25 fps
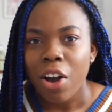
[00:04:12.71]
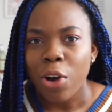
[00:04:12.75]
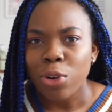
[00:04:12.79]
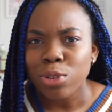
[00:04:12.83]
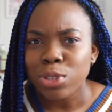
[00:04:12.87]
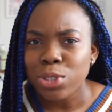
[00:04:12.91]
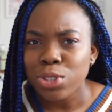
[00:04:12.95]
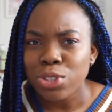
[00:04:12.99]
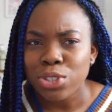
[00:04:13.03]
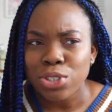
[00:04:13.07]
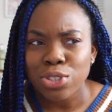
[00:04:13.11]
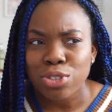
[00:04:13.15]

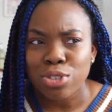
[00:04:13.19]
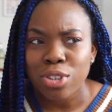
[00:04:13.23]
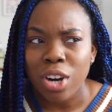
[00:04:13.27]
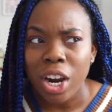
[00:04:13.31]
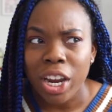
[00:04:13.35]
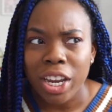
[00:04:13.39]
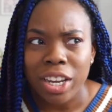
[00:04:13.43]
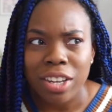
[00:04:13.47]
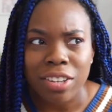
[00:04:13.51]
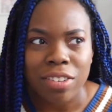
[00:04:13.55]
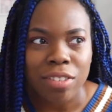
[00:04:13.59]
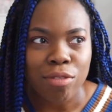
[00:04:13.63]
Also just
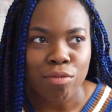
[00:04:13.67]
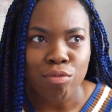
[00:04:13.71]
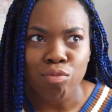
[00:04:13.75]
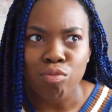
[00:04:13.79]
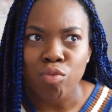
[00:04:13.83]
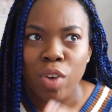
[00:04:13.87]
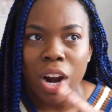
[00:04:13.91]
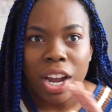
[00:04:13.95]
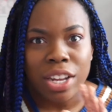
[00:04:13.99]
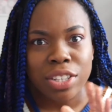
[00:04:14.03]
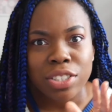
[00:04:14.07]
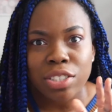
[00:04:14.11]
trying
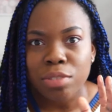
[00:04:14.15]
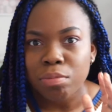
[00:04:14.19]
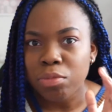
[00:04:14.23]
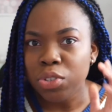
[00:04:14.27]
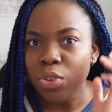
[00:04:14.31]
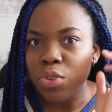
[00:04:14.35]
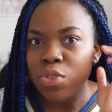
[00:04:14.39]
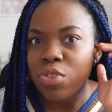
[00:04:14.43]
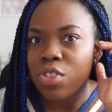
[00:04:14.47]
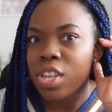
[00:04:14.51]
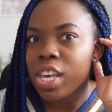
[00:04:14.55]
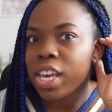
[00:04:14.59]
random
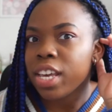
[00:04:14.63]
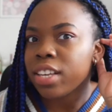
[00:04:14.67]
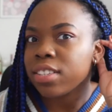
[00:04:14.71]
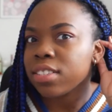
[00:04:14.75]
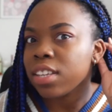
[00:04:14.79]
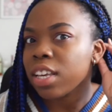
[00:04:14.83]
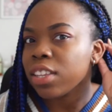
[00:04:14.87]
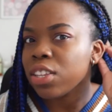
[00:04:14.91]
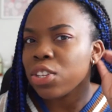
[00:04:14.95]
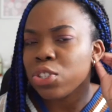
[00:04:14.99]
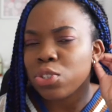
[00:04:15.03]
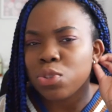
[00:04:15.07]
new things,
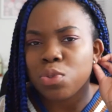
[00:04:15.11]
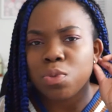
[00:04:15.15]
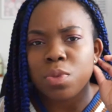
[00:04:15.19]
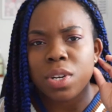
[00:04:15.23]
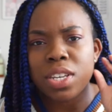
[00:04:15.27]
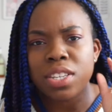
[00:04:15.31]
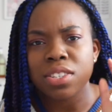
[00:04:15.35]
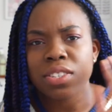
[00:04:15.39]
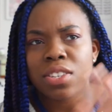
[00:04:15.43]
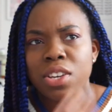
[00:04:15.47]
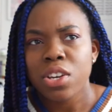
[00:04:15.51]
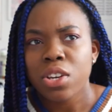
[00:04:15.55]
there's
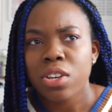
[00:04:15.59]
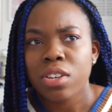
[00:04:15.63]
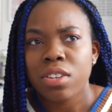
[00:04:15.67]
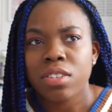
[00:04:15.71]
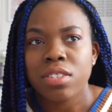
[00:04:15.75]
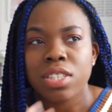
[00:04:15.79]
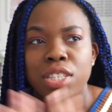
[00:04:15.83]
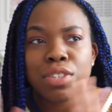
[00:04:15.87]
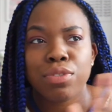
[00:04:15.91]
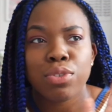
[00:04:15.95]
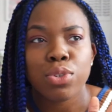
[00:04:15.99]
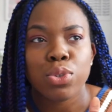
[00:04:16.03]
always
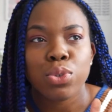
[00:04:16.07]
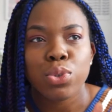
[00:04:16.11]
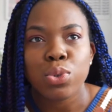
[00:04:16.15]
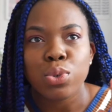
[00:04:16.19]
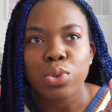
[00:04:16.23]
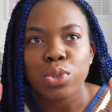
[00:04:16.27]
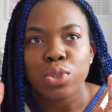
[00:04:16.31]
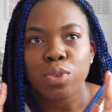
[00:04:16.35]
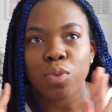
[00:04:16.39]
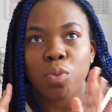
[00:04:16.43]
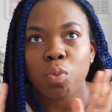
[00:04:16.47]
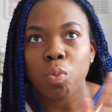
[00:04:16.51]
different
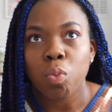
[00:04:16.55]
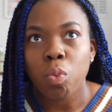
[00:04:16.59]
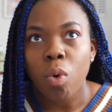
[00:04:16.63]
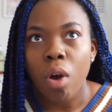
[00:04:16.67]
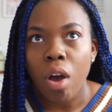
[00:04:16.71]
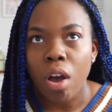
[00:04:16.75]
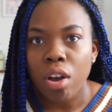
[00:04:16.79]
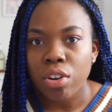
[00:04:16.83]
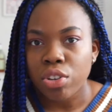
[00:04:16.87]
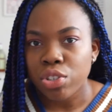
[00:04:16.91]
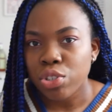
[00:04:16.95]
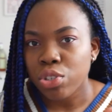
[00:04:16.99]
sorts of
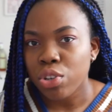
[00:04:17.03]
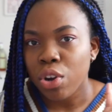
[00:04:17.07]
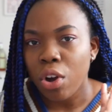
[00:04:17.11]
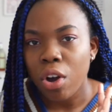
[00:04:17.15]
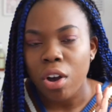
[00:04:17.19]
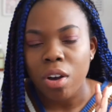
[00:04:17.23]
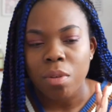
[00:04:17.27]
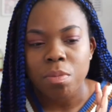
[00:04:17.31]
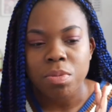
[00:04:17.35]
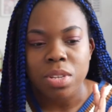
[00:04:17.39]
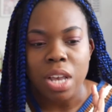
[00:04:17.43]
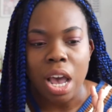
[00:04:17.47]

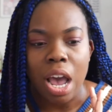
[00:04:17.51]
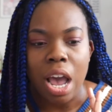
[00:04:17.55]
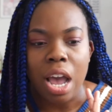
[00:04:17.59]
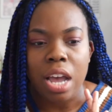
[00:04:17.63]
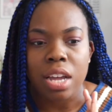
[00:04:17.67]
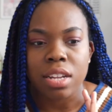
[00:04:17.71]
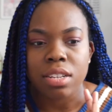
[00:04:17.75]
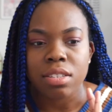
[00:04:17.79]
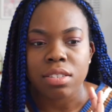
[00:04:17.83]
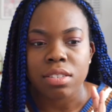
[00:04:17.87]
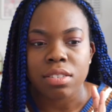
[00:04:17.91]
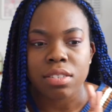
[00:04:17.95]
workshops
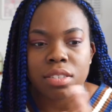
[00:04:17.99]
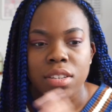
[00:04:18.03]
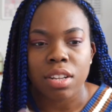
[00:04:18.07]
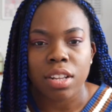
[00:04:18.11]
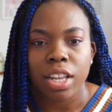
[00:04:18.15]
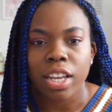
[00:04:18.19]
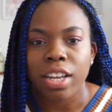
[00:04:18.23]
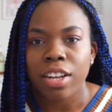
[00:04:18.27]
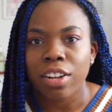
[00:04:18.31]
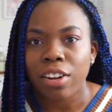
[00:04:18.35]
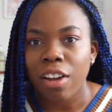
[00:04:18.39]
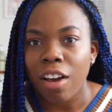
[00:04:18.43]

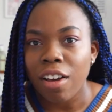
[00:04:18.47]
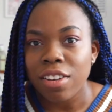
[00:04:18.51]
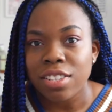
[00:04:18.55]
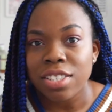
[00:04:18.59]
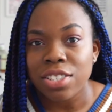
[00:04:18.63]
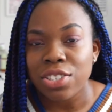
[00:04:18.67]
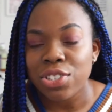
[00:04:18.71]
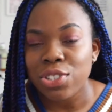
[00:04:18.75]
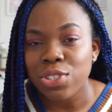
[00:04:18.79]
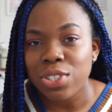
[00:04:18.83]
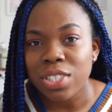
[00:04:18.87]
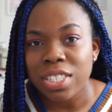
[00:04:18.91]
and
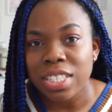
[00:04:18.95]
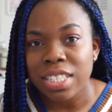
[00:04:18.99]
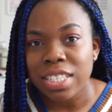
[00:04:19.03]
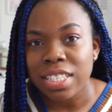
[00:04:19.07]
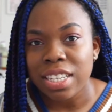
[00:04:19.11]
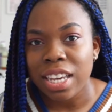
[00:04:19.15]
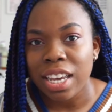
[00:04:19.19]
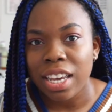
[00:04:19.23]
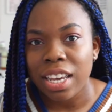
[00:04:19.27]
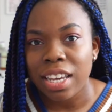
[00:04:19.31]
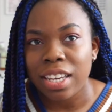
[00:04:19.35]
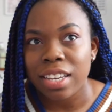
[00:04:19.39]
classes you can
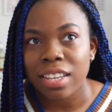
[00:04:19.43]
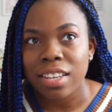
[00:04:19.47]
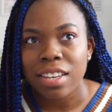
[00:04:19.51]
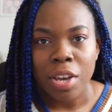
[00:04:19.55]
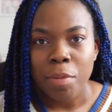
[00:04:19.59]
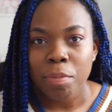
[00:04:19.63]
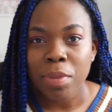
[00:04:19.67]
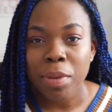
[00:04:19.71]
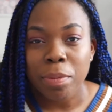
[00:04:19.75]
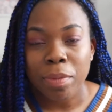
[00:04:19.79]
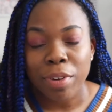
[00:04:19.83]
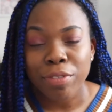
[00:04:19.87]
take.
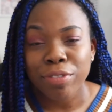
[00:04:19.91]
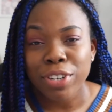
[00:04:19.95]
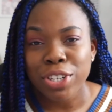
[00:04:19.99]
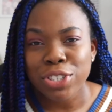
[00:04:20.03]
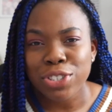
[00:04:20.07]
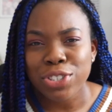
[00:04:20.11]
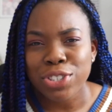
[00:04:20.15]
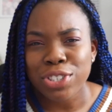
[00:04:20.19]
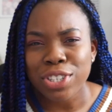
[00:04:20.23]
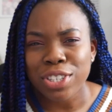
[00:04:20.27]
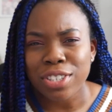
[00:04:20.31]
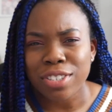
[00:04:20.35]
Me and my
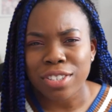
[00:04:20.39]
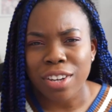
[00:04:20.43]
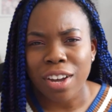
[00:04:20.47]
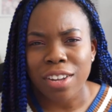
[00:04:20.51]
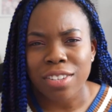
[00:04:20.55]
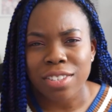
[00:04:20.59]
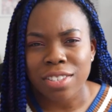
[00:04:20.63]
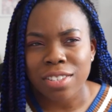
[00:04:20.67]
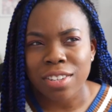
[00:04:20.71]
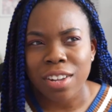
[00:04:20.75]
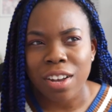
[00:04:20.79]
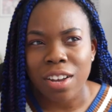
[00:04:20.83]
friends took a
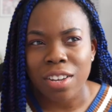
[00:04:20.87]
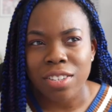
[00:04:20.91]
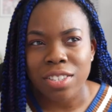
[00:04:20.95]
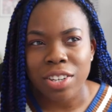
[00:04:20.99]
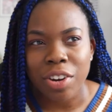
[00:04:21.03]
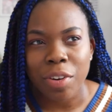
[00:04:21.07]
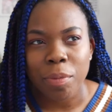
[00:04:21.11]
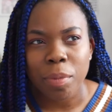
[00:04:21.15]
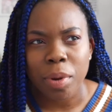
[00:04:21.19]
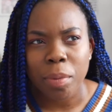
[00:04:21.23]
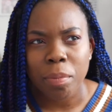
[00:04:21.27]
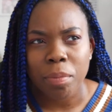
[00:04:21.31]
dance class,
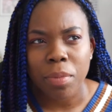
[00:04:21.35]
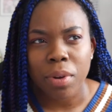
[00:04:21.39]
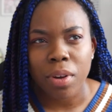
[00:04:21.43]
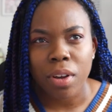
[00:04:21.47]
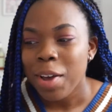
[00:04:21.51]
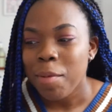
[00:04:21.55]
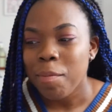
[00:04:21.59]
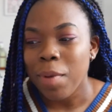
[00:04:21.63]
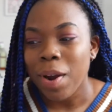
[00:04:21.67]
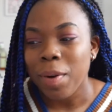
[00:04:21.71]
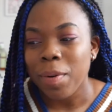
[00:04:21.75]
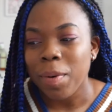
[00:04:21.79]
I
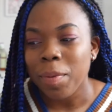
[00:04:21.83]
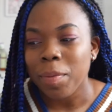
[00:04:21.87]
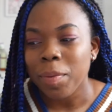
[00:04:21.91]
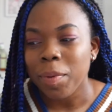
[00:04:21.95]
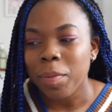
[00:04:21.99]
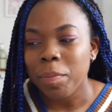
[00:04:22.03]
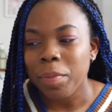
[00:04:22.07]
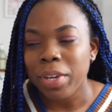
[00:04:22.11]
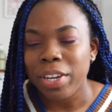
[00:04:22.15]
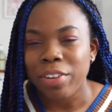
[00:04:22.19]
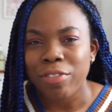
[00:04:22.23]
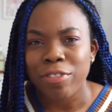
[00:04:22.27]

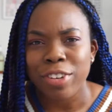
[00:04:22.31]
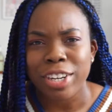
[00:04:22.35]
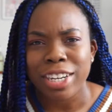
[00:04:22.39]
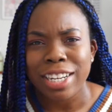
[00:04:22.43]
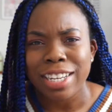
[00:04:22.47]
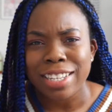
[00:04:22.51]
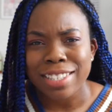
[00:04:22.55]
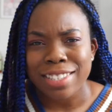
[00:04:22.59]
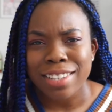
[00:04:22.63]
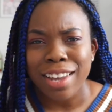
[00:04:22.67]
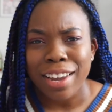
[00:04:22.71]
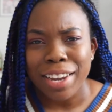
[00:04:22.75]
remember being really
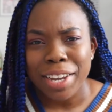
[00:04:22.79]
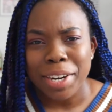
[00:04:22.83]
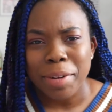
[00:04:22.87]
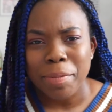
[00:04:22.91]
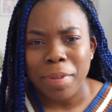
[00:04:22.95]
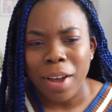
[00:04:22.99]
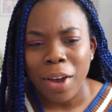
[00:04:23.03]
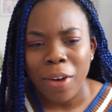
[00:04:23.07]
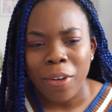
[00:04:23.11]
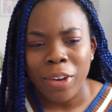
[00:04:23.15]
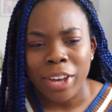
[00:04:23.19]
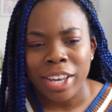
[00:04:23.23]
excited
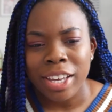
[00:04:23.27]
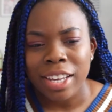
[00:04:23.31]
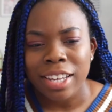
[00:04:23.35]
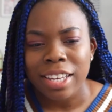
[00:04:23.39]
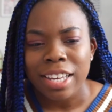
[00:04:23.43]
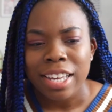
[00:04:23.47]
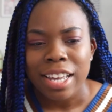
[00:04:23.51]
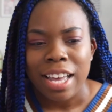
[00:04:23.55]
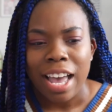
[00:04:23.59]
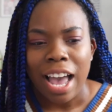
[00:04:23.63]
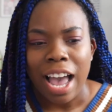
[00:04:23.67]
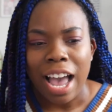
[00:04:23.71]
about it,
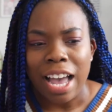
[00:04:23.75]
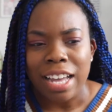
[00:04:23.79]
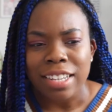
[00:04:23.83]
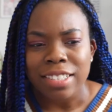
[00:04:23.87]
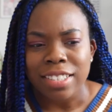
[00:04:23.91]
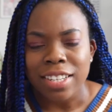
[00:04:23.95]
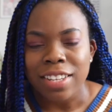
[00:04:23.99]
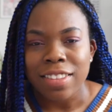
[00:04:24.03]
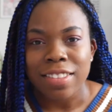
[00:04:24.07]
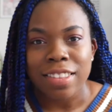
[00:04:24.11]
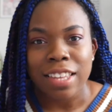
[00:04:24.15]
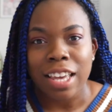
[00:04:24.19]

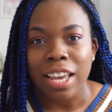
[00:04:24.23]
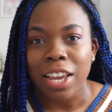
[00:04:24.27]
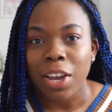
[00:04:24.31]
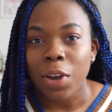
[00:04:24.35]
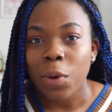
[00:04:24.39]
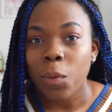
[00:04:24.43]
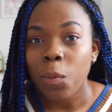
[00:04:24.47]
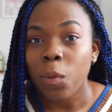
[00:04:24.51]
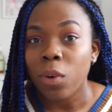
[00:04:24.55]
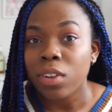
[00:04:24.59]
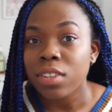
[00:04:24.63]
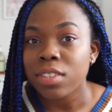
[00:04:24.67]
and I
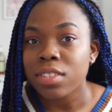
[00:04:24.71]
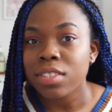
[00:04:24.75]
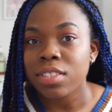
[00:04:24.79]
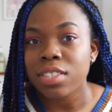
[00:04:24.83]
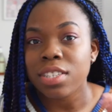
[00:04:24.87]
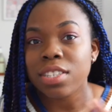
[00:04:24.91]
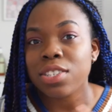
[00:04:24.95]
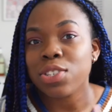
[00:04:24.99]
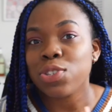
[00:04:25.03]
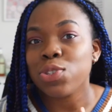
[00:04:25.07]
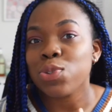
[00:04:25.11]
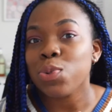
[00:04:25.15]
think once
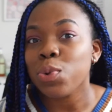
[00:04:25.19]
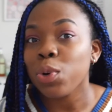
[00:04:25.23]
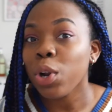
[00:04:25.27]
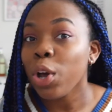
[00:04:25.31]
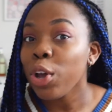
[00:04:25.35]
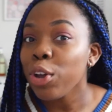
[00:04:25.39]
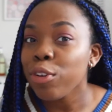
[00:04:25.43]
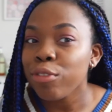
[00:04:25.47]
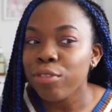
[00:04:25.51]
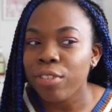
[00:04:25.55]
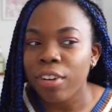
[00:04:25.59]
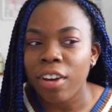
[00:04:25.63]
this is all
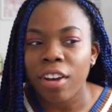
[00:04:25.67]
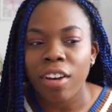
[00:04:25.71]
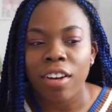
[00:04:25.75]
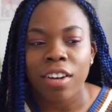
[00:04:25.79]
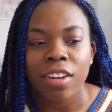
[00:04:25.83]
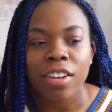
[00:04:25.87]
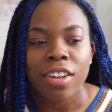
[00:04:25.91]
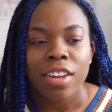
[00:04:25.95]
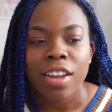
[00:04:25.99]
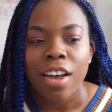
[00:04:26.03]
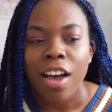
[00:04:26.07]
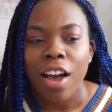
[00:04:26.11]

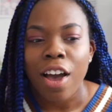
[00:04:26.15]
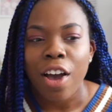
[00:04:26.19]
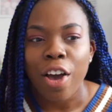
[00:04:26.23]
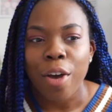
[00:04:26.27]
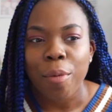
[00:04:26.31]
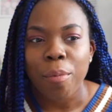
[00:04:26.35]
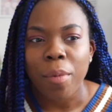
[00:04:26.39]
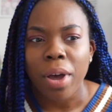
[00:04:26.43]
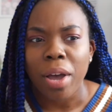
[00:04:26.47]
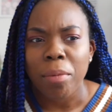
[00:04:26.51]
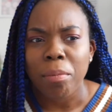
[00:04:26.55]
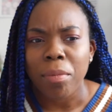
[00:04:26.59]
over
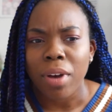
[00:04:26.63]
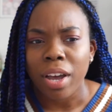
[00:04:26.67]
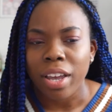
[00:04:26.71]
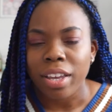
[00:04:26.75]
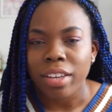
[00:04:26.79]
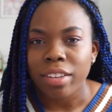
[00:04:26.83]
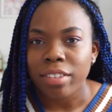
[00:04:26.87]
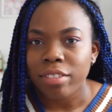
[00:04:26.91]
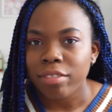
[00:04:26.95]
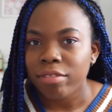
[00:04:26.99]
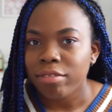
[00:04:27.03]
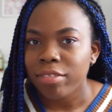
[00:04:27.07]
I
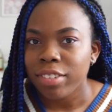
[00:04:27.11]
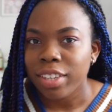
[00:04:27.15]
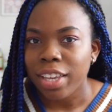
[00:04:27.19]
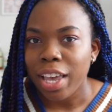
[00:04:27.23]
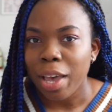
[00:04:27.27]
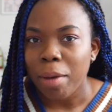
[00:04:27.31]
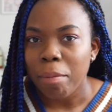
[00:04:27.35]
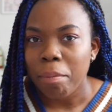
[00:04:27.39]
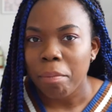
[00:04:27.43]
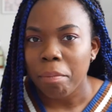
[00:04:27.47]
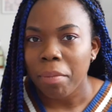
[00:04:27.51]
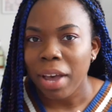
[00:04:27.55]
might
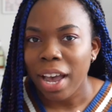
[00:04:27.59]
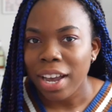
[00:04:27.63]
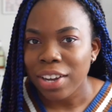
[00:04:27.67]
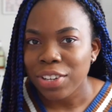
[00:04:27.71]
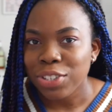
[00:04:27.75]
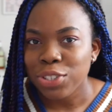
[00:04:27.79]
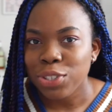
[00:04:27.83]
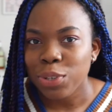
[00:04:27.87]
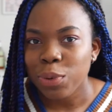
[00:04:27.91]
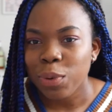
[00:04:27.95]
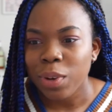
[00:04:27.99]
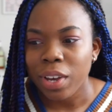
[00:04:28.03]
get
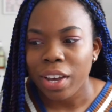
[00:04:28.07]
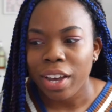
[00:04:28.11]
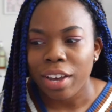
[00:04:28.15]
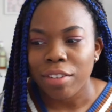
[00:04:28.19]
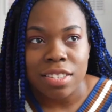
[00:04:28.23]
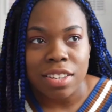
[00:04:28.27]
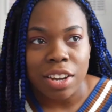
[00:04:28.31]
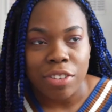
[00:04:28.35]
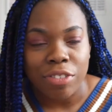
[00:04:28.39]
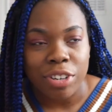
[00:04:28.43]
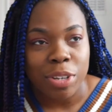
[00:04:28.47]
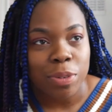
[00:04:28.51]
back to
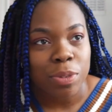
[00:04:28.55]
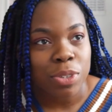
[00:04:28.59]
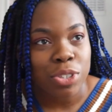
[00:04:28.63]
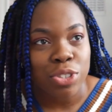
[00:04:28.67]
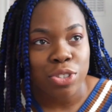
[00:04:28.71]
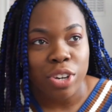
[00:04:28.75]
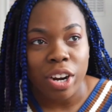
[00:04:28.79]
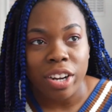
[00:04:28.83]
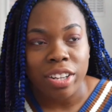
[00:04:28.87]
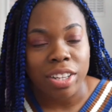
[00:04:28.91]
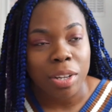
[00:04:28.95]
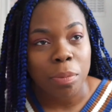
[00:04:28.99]
it. I really want
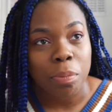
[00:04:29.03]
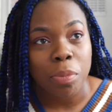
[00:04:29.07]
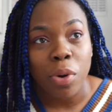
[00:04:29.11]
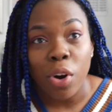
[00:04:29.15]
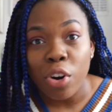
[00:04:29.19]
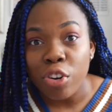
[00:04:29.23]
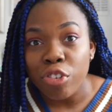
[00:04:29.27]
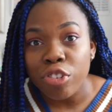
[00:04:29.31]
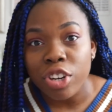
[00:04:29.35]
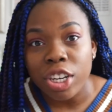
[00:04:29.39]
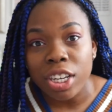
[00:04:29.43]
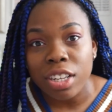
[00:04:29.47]
to try
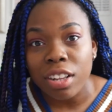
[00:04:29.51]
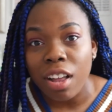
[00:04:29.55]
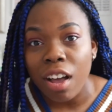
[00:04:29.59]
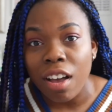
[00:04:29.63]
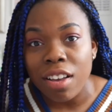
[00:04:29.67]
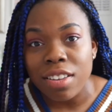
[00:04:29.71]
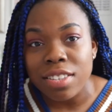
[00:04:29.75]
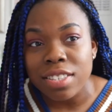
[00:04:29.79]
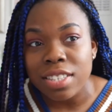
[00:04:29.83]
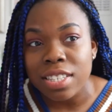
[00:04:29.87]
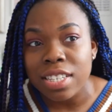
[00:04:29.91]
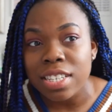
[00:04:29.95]
pottery
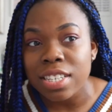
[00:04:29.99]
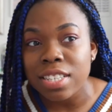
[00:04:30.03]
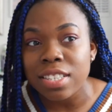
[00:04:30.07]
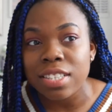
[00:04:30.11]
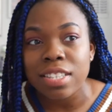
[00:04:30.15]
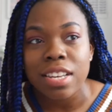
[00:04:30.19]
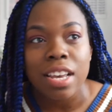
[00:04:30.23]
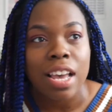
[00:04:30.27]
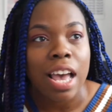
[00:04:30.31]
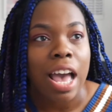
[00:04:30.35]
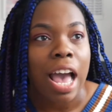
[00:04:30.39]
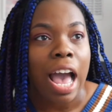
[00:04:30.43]

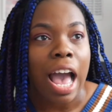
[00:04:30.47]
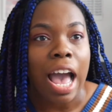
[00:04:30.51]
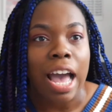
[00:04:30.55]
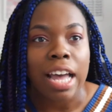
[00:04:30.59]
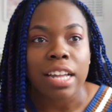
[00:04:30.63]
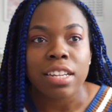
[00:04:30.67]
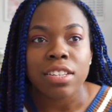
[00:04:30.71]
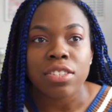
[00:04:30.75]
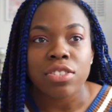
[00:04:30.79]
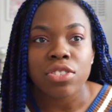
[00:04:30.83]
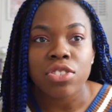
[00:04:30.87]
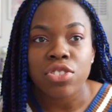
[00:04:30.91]
classes
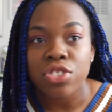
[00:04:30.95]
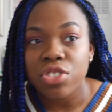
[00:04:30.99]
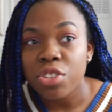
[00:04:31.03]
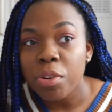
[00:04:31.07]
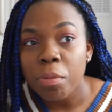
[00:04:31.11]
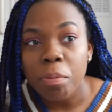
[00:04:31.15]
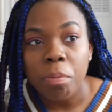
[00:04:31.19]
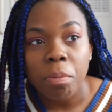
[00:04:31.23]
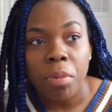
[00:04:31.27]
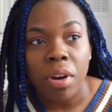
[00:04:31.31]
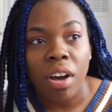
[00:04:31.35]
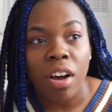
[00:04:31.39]
and
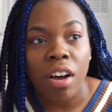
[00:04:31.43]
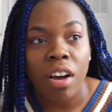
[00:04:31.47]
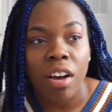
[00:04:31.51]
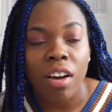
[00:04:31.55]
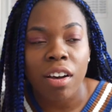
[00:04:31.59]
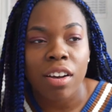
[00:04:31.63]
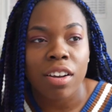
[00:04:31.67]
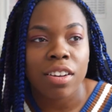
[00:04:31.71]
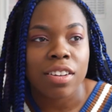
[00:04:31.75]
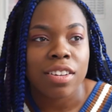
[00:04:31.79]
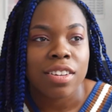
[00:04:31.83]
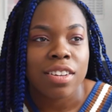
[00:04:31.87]

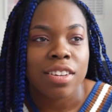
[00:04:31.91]
Zumba.